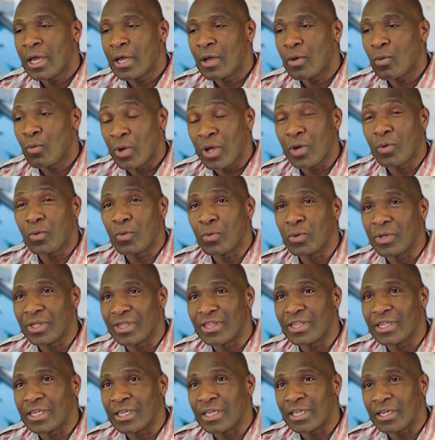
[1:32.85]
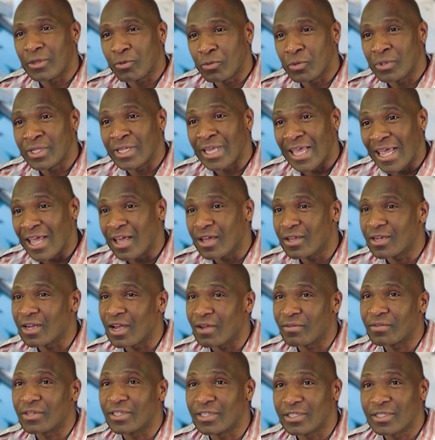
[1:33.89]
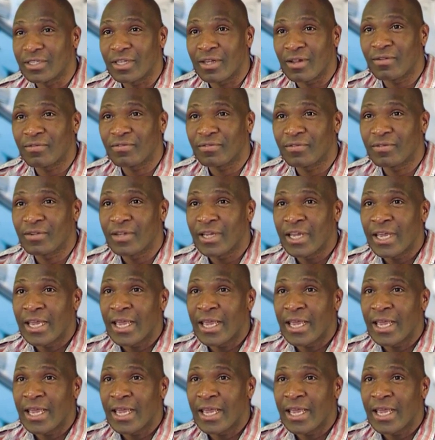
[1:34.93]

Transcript: work with the aircraft itself.